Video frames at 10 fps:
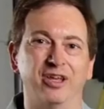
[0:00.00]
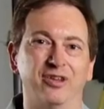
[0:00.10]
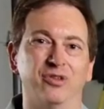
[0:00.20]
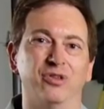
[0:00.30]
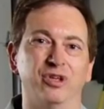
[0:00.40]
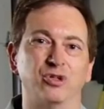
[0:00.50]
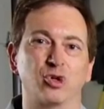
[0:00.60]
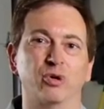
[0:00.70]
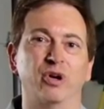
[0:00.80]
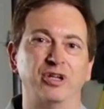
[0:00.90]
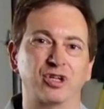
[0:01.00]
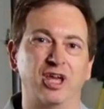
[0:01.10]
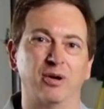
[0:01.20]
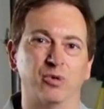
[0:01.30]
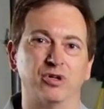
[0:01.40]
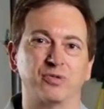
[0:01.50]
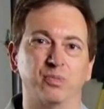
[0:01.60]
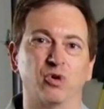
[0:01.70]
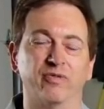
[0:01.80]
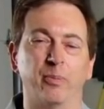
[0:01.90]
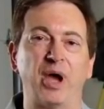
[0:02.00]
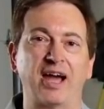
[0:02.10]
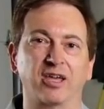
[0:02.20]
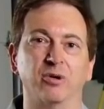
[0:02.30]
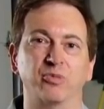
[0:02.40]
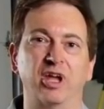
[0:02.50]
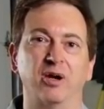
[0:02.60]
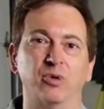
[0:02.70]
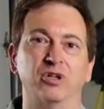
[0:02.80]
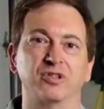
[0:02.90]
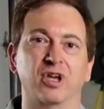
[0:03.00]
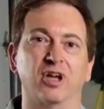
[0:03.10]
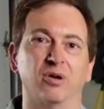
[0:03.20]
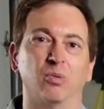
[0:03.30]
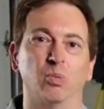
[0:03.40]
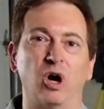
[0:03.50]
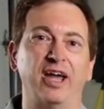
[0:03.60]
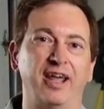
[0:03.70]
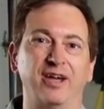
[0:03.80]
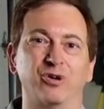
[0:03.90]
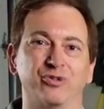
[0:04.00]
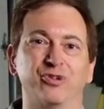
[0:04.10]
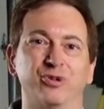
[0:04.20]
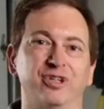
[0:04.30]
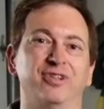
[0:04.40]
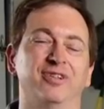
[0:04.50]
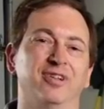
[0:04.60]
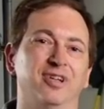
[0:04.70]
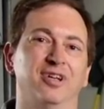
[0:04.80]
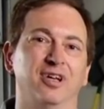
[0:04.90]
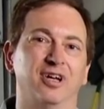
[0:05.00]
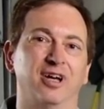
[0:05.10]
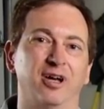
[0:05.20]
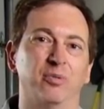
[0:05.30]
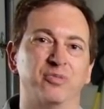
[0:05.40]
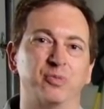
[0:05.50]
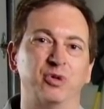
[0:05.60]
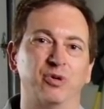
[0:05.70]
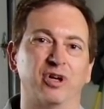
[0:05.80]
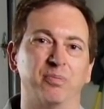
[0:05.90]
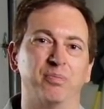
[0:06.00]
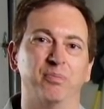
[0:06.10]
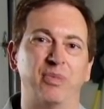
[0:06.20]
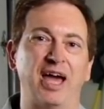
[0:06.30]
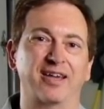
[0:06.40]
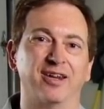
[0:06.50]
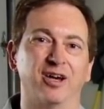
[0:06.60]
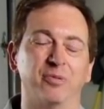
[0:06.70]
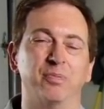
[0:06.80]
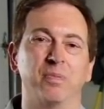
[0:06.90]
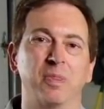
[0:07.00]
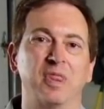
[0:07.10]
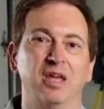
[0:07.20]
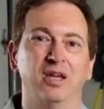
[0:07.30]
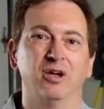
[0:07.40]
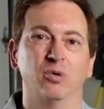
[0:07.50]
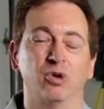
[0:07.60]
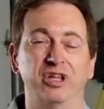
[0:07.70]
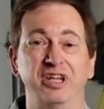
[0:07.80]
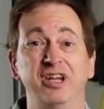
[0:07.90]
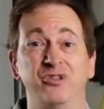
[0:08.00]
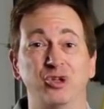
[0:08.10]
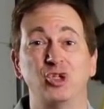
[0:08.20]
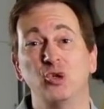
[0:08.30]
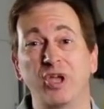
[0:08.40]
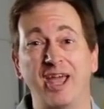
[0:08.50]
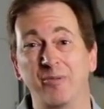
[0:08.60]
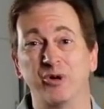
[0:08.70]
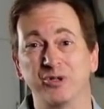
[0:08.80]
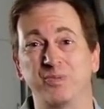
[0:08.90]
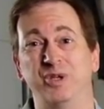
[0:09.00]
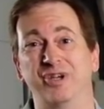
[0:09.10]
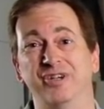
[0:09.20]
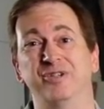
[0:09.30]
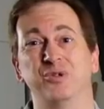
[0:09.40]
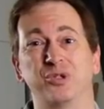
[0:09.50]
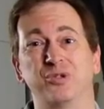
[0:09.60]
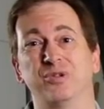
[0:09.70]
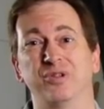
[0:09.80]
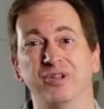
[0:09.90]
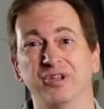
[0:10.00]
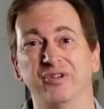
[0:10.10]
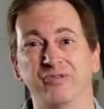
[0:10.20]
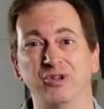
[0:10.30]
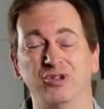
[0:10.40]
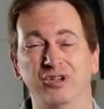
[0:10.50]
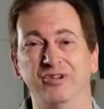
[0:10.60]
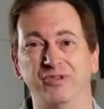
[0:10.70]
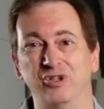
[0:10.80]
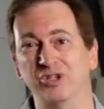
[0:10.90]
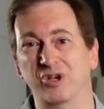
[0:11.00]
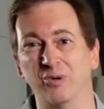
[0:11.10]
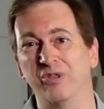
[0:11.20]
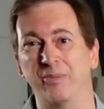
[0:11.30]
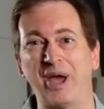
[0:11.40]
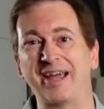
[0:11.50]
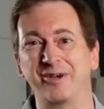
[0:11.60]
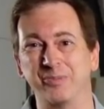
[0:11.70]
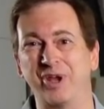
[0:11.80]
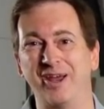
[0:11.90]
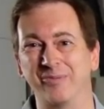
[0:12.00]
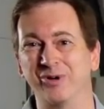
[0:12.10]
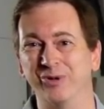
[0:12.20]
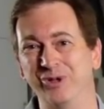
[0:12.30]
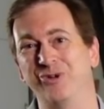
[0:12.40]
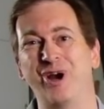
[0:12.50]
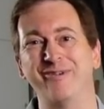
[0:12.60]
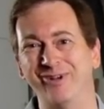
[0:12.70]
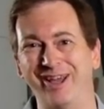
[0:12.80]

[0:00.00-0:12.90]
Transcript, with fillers: then the short range camera is more of a backup camera. It's got a wide angle to it. Uh, helps me when I'm backing up. Really needed the two cameras because if you if you just go with the backup camera when you're driving